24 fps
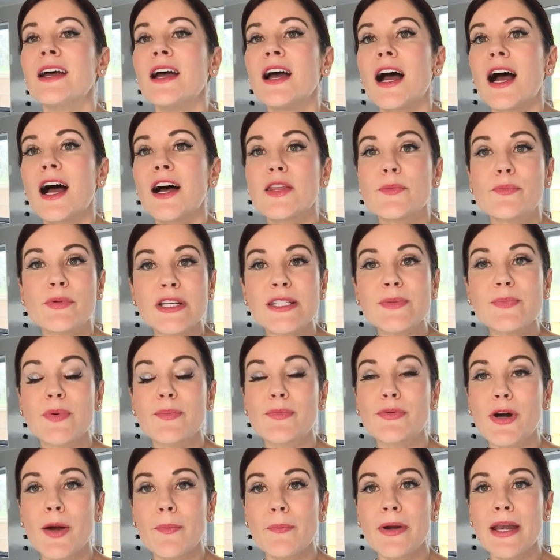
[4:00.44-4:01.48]
The Brisbane
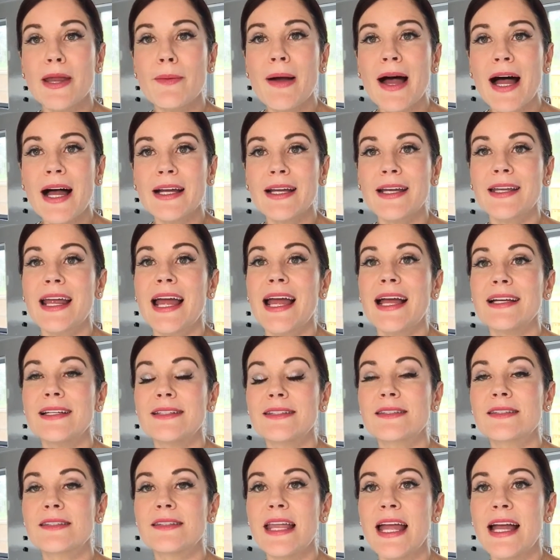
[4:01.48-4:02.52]
property market
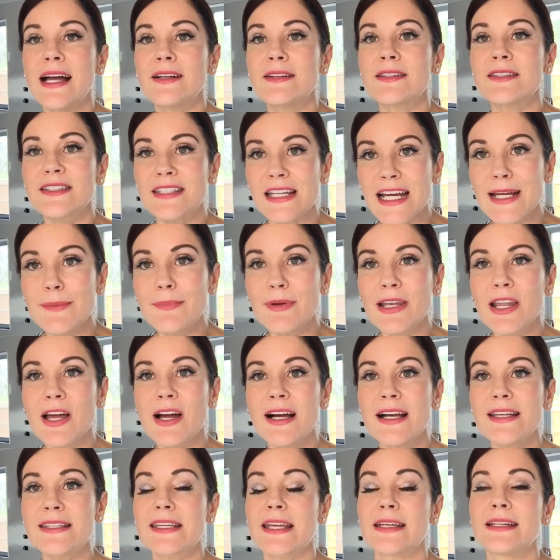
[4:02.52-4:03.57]
has now
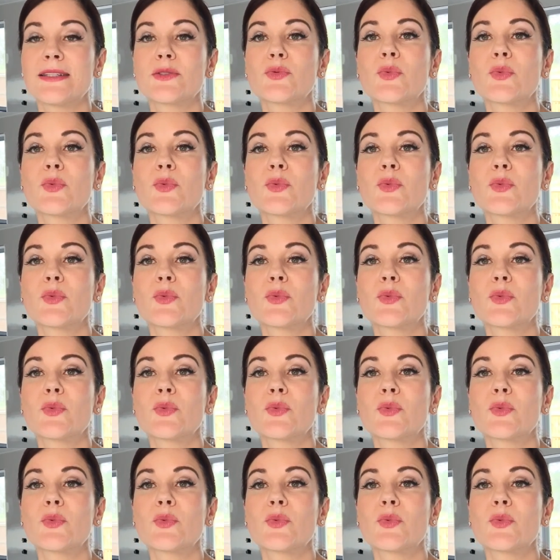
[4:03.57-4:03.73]
stabilised and is